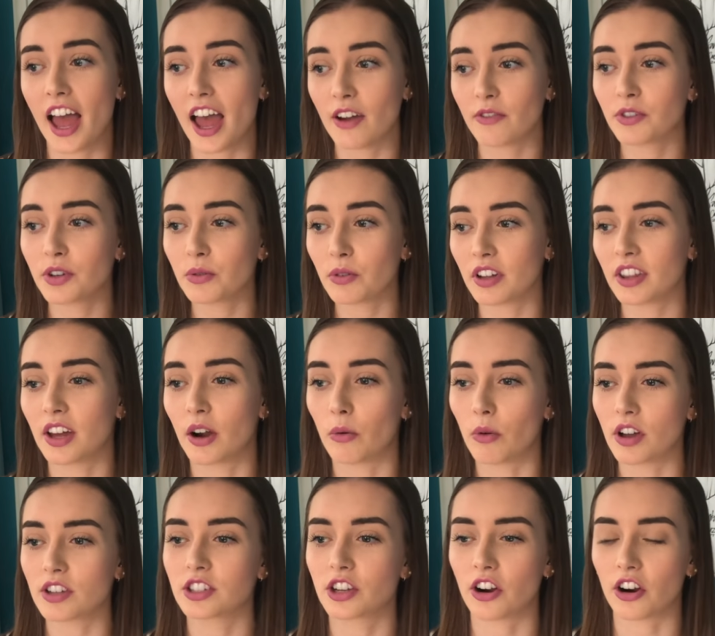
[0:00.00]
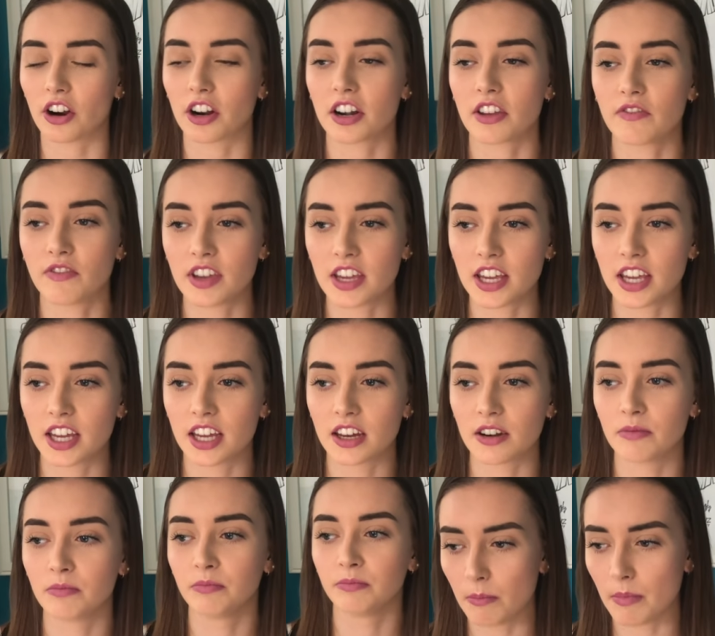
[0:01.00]
everyone that wasn't already
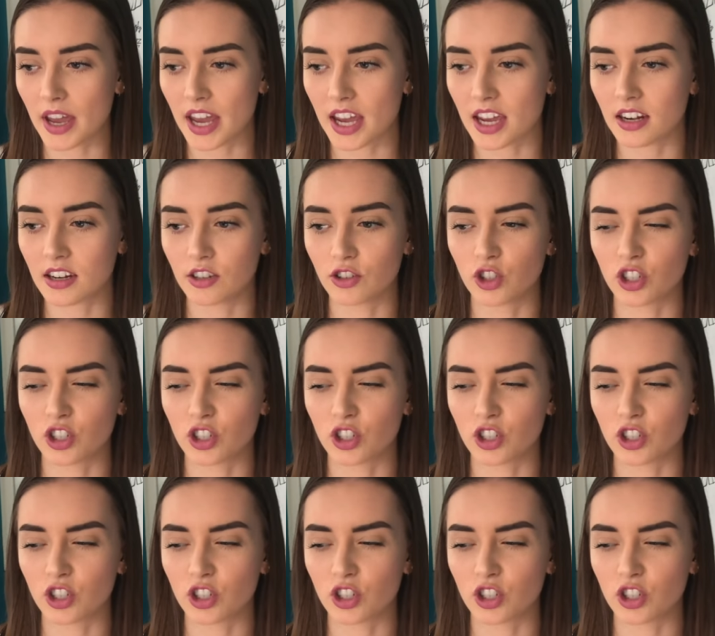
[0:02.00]
vegan made